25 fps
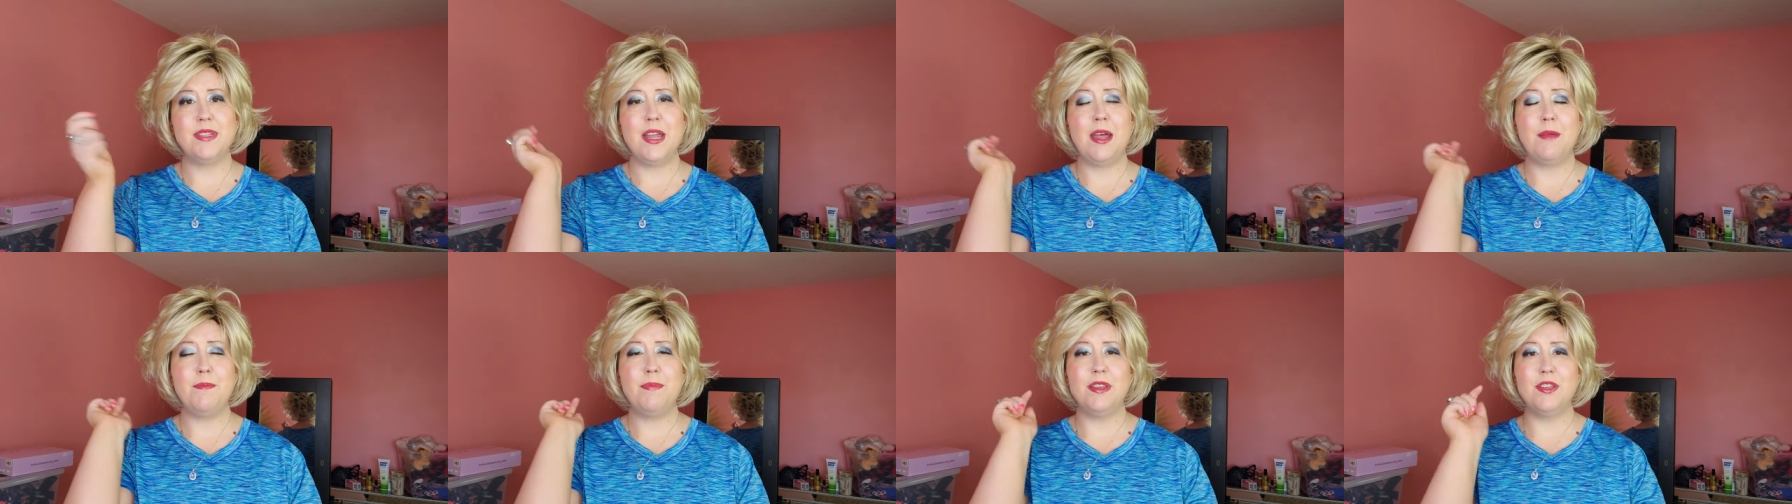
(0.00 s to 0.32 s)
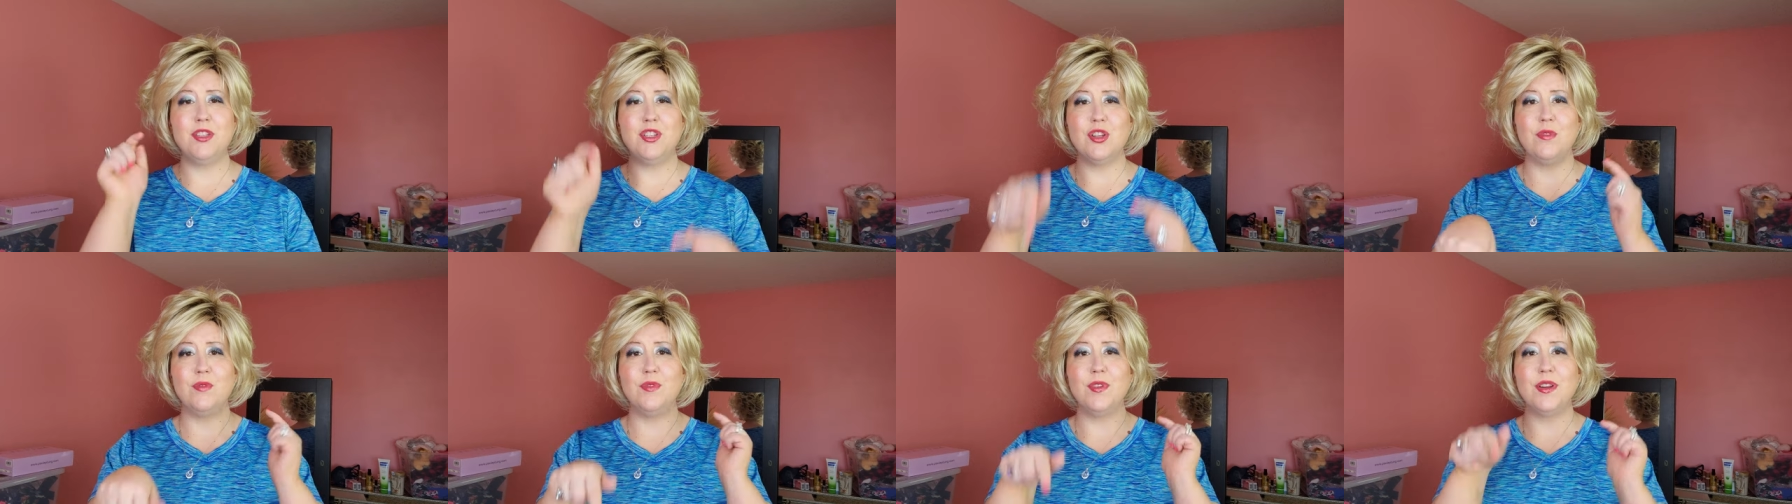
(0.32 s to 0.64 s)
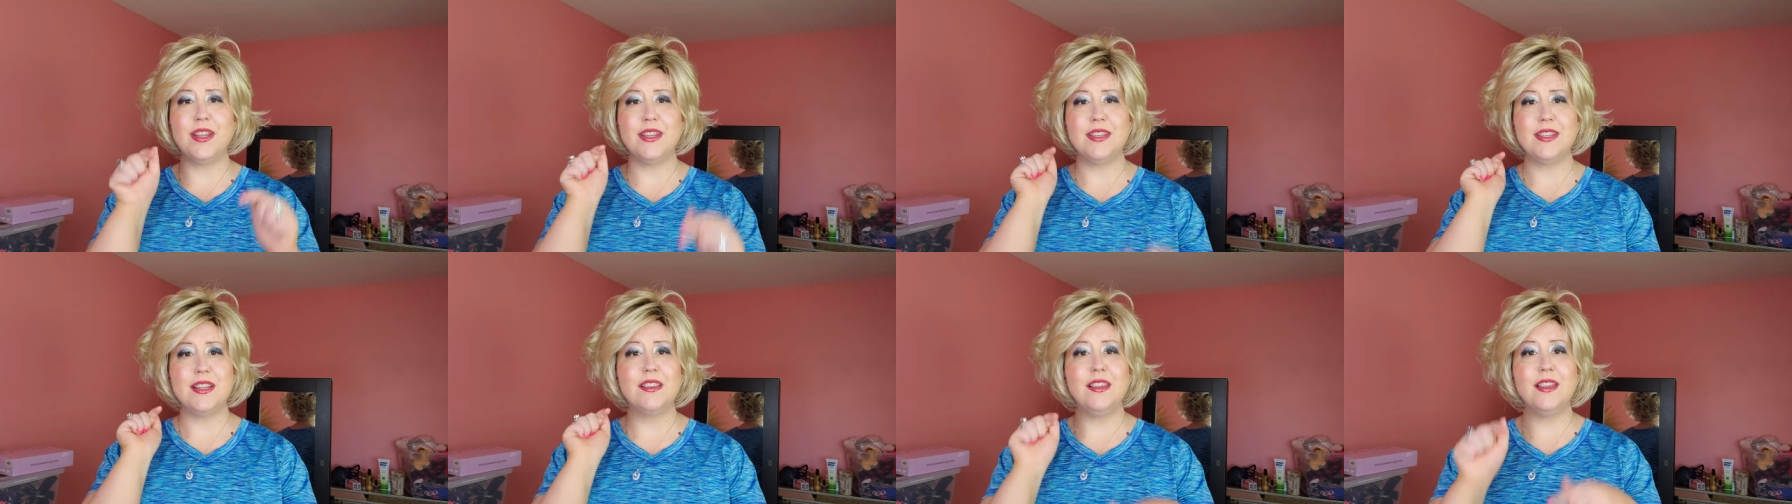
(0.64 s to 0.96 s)
up and don't
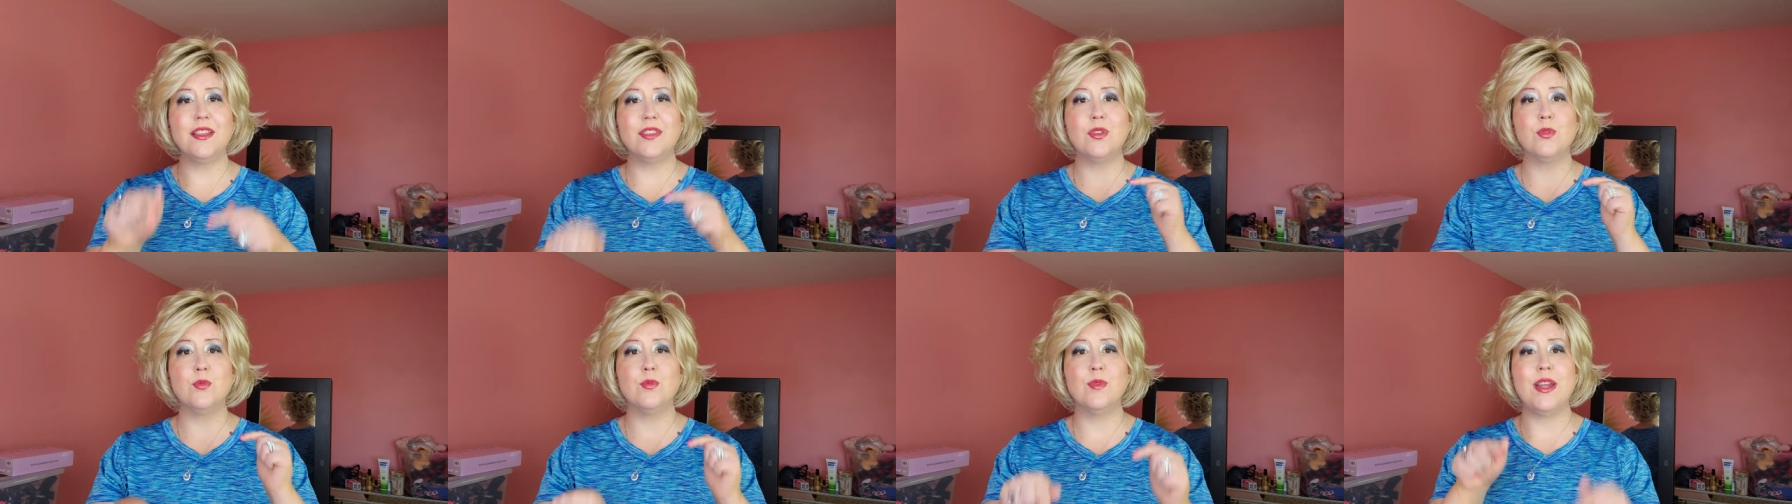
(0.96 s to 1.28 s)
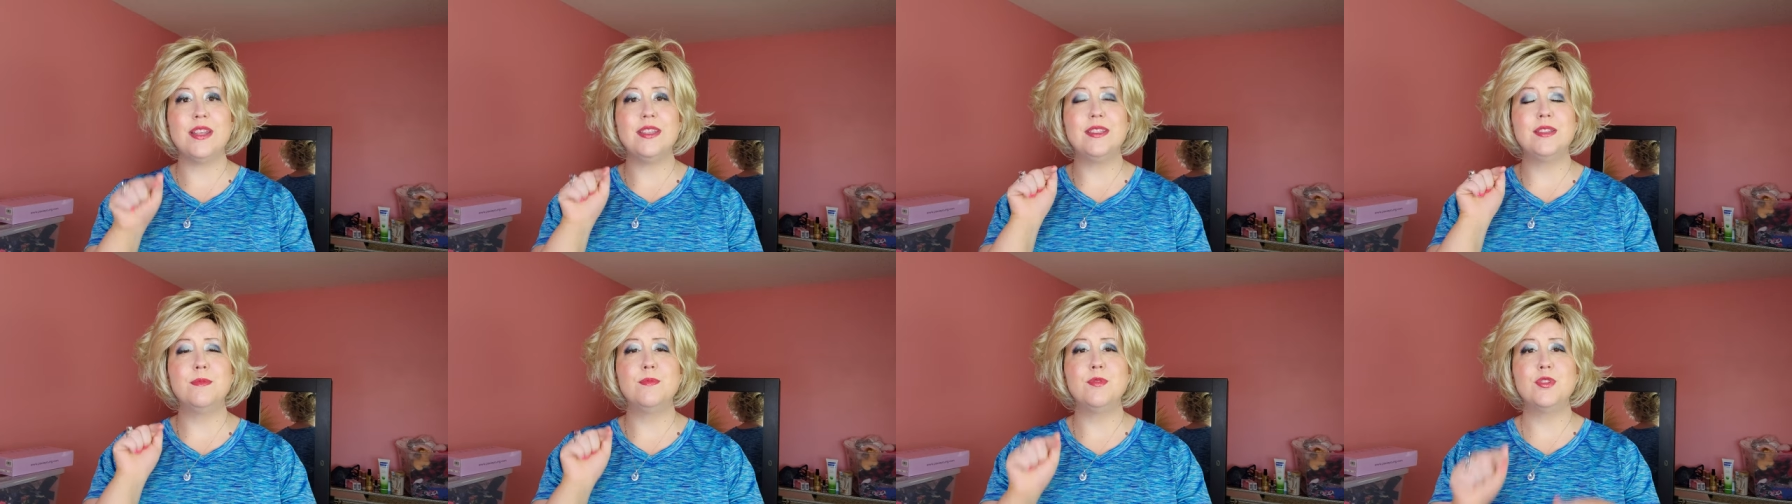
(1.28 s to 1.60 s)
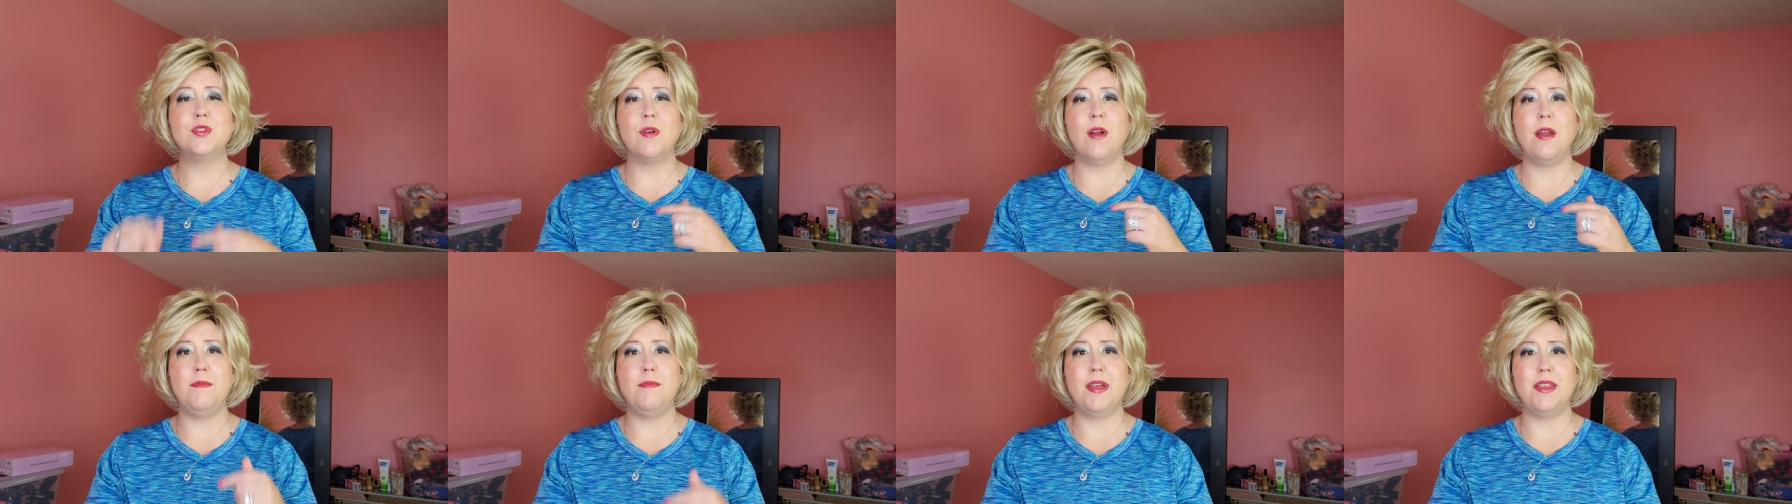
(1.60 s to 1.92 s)
forget to click the red
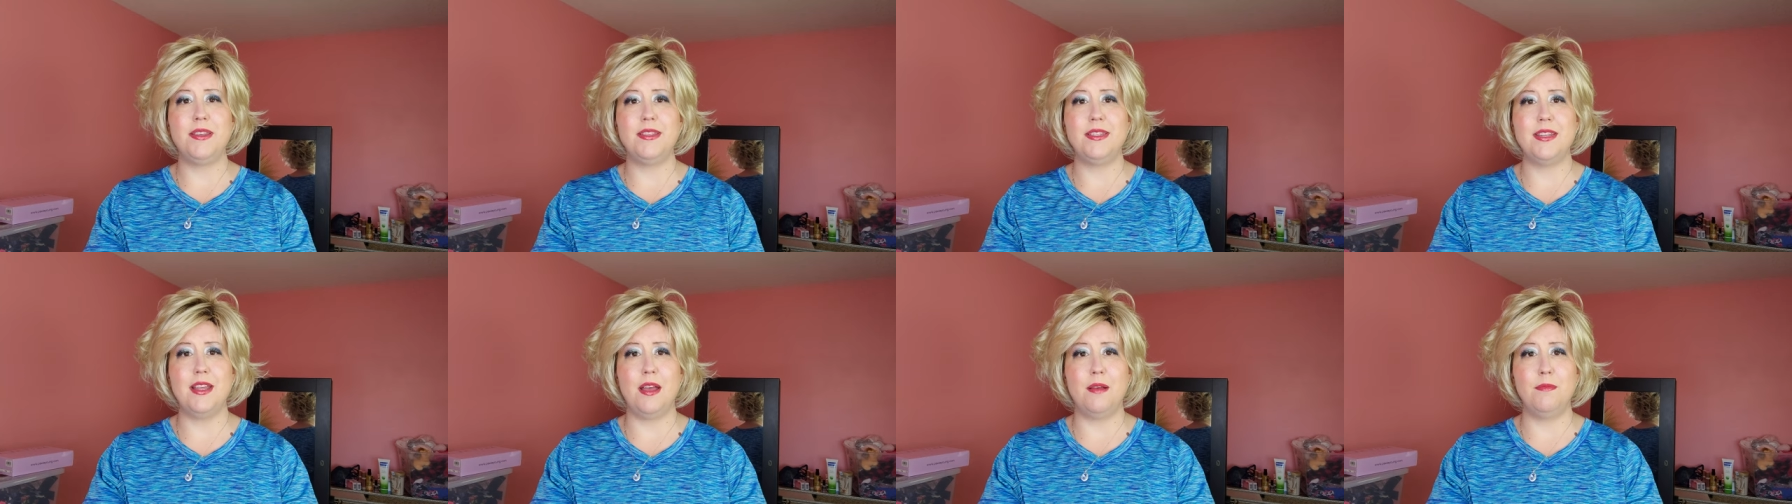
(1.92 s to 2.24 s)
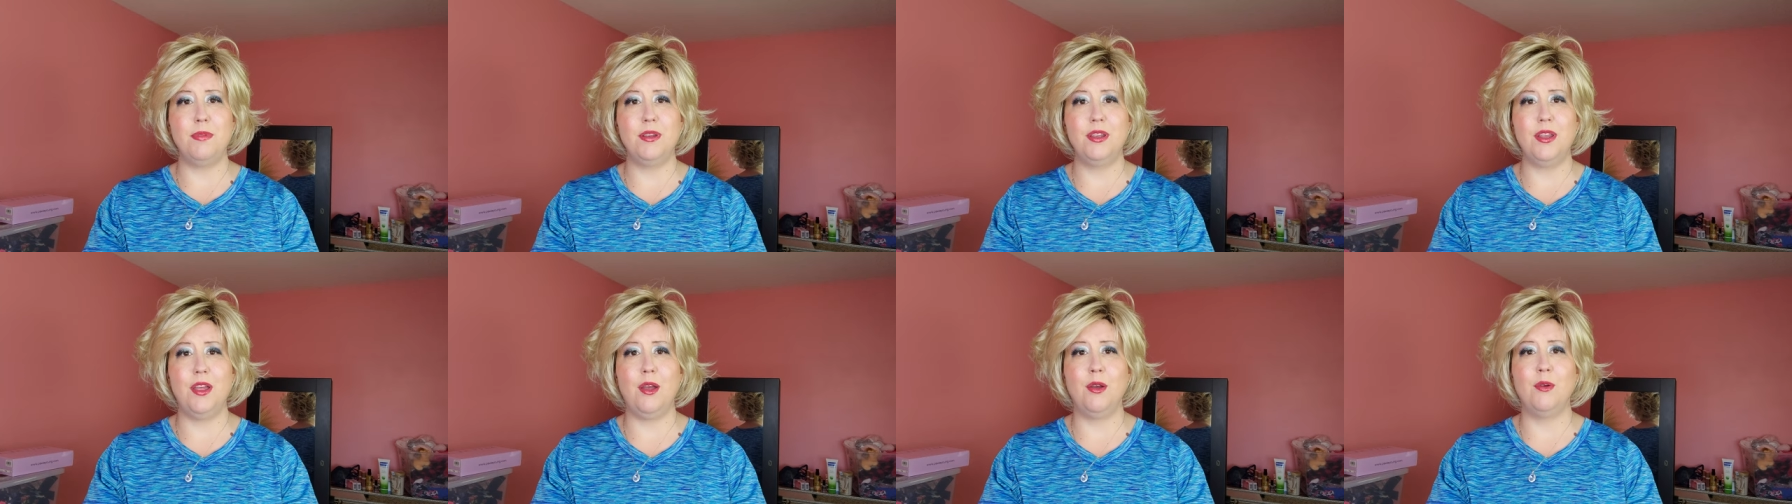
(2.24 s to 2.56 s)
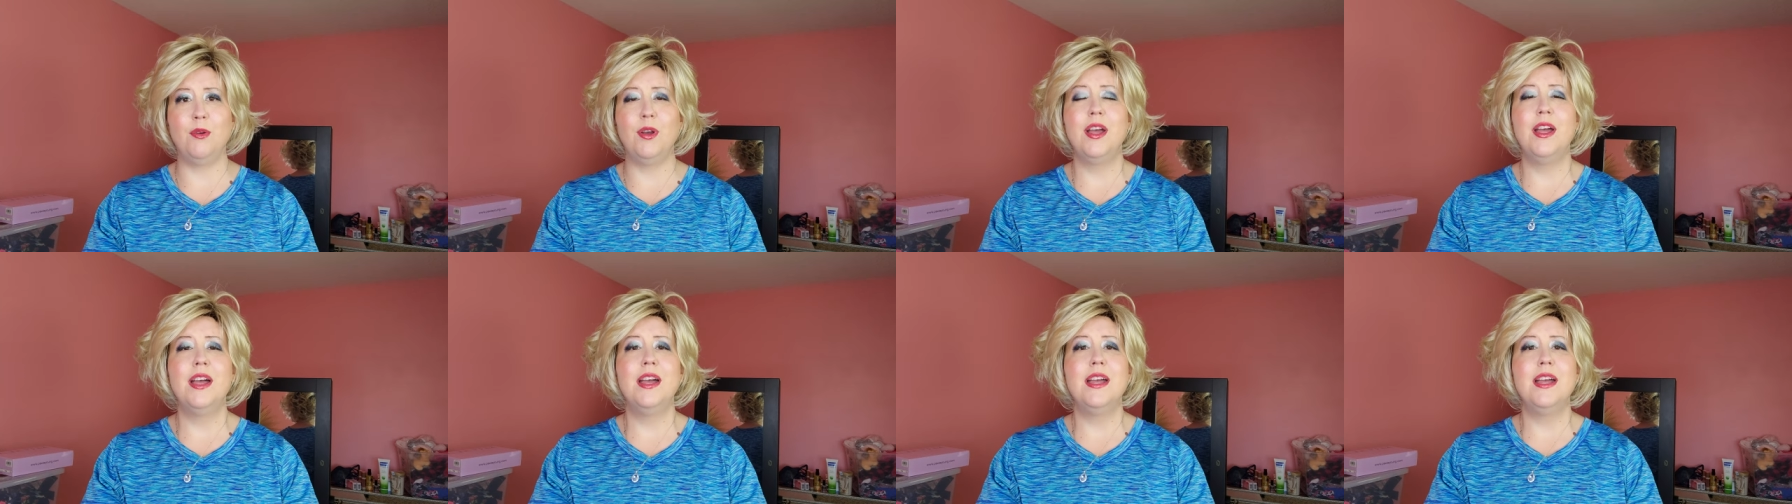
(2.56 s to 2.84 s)
subscribe button down below